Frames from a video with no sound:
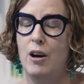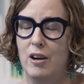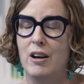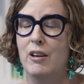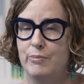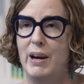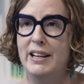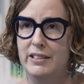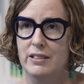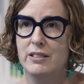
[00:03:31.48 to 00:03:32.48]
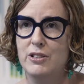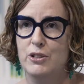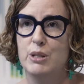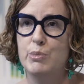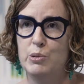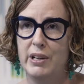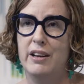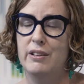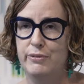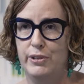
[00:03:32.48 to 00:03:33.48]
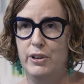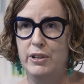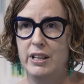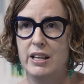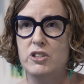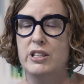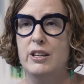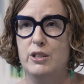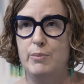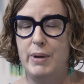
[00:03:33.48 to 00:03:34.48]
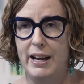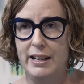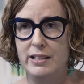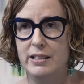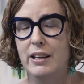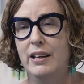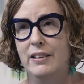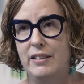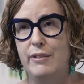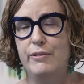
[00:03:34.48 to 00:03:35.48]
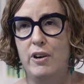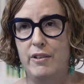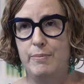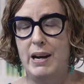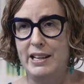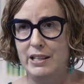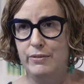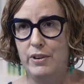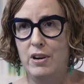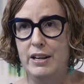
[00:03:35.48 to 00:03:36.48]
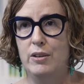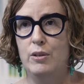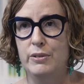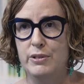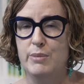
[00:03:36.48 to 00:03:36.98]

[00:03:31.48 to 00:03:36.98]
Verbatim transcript: I, have paid it. So she pulled out her phone and she actually paid that parking fine on the